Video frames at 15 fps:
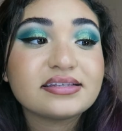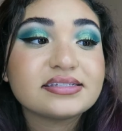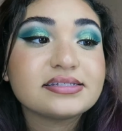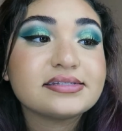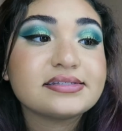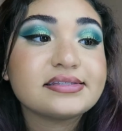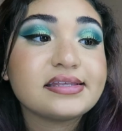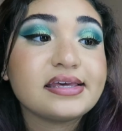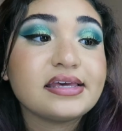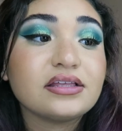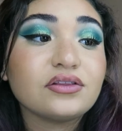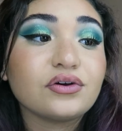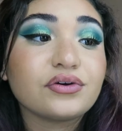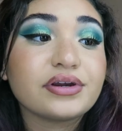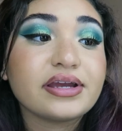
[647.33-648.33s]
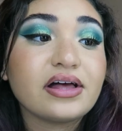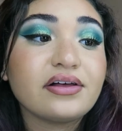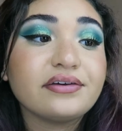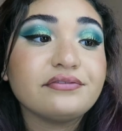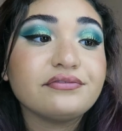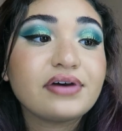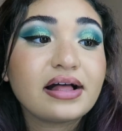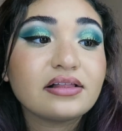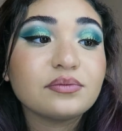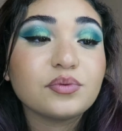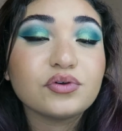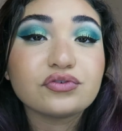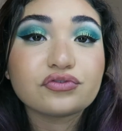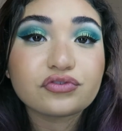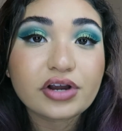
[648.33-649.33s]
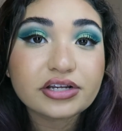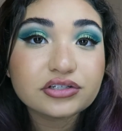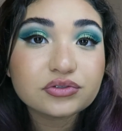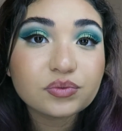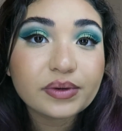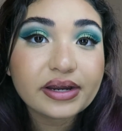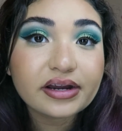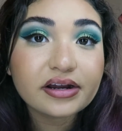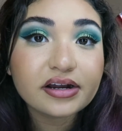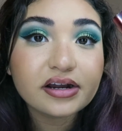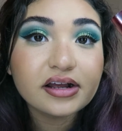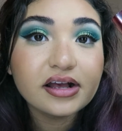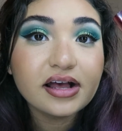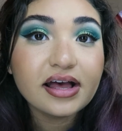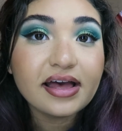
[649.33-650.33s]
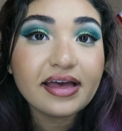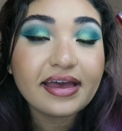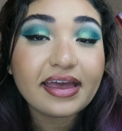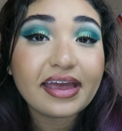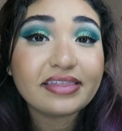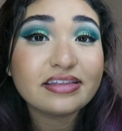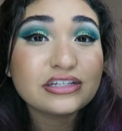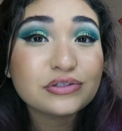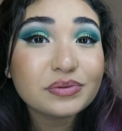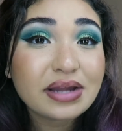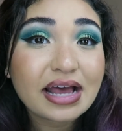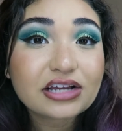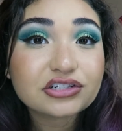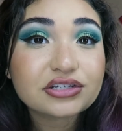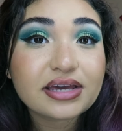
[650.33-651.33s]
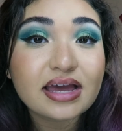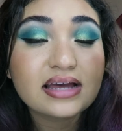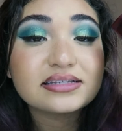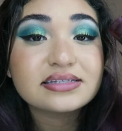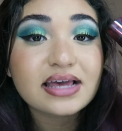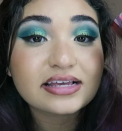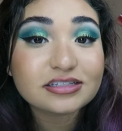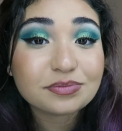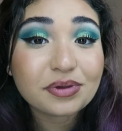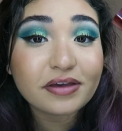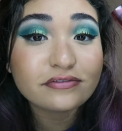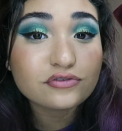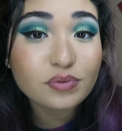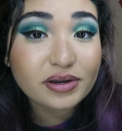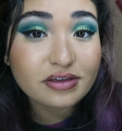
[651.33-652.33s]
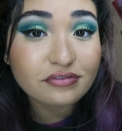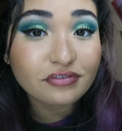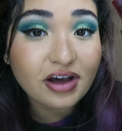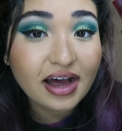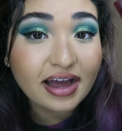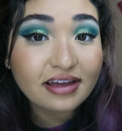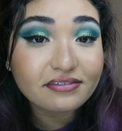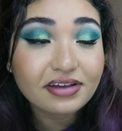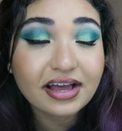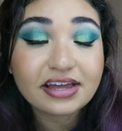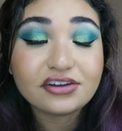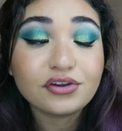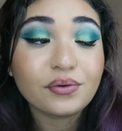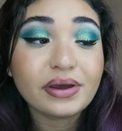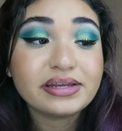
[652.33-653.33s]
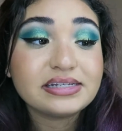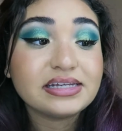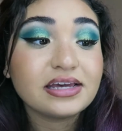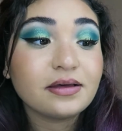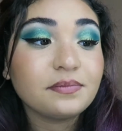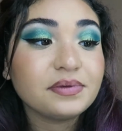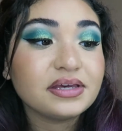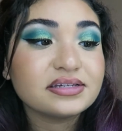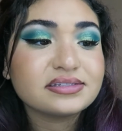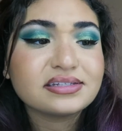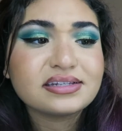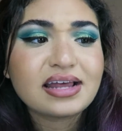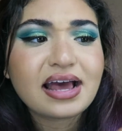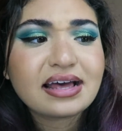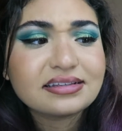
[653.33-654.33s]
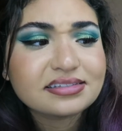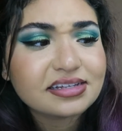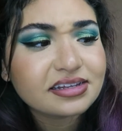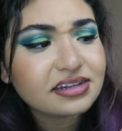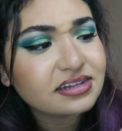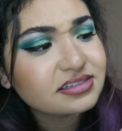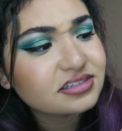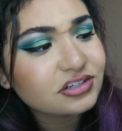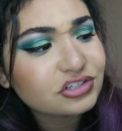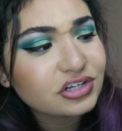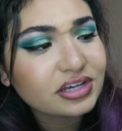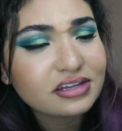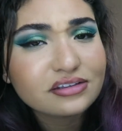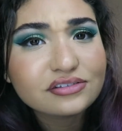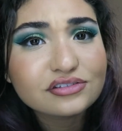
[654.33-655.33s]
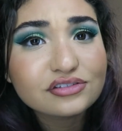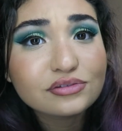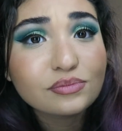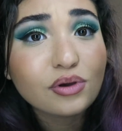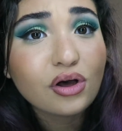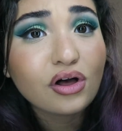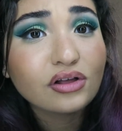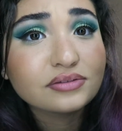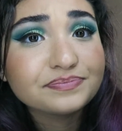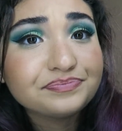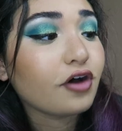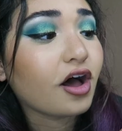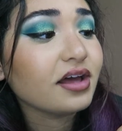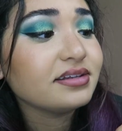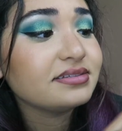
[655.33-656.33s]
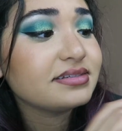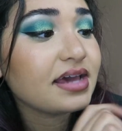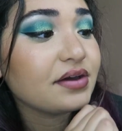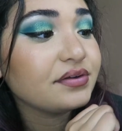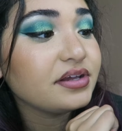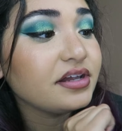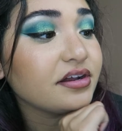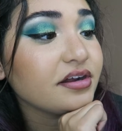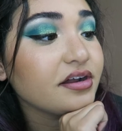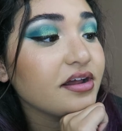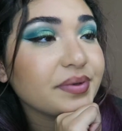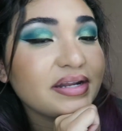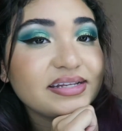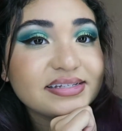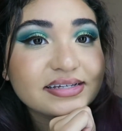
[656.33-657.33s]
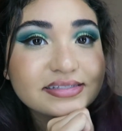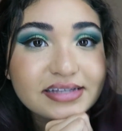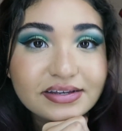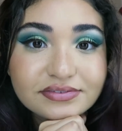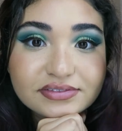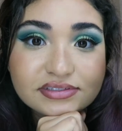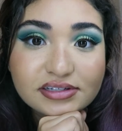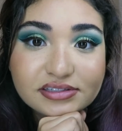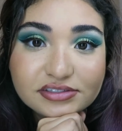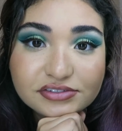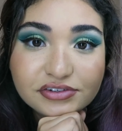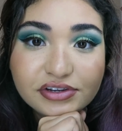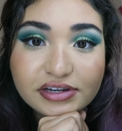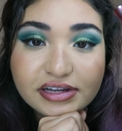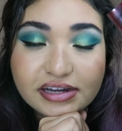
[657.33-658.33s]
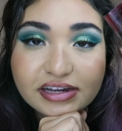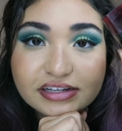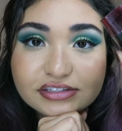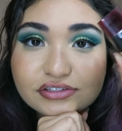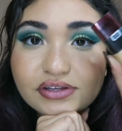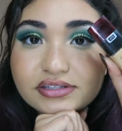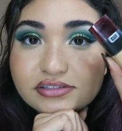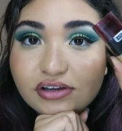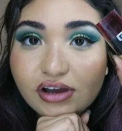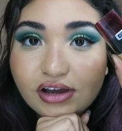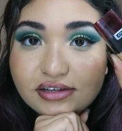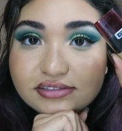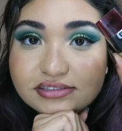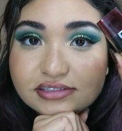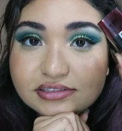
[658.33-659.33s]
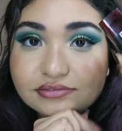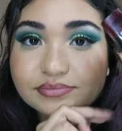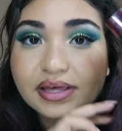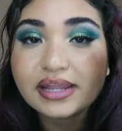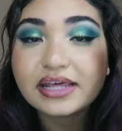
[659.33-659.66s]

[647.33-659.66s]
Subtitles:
This is the L'Oreal Infallible Fresh Wear, and this one actually has SPF 25. I had no idea because it has it in such like small font down here, but it does have sunscreen in it, so that's awesome.